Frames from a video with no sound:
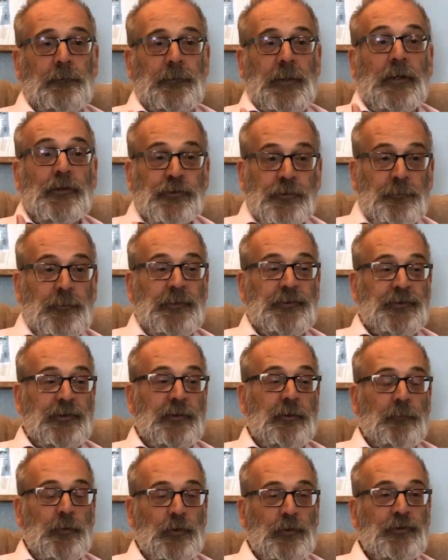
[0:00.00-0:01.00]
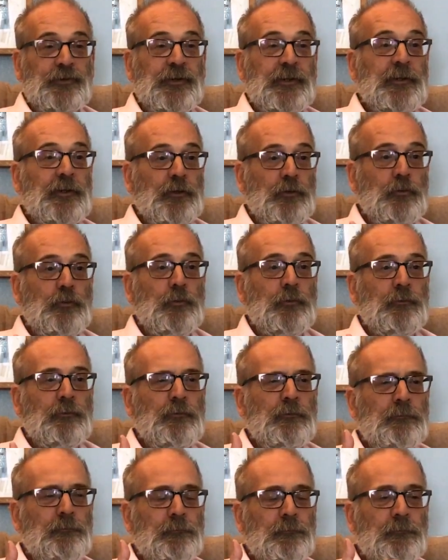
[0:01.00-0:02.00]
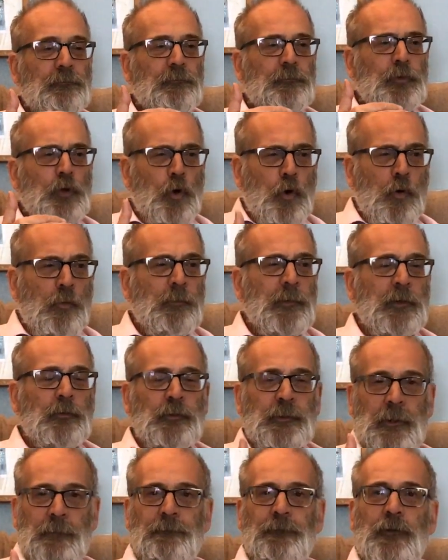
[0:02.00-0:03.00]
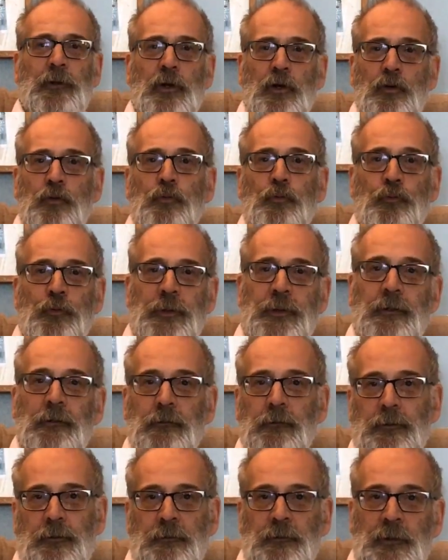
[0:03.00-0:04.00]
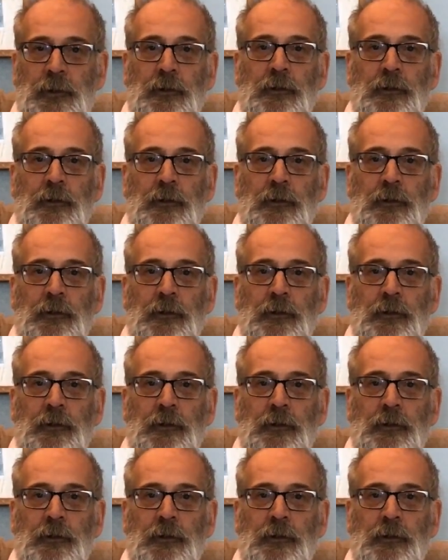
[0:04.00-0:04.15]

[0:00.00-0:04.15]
the LGBT community who normally would have no real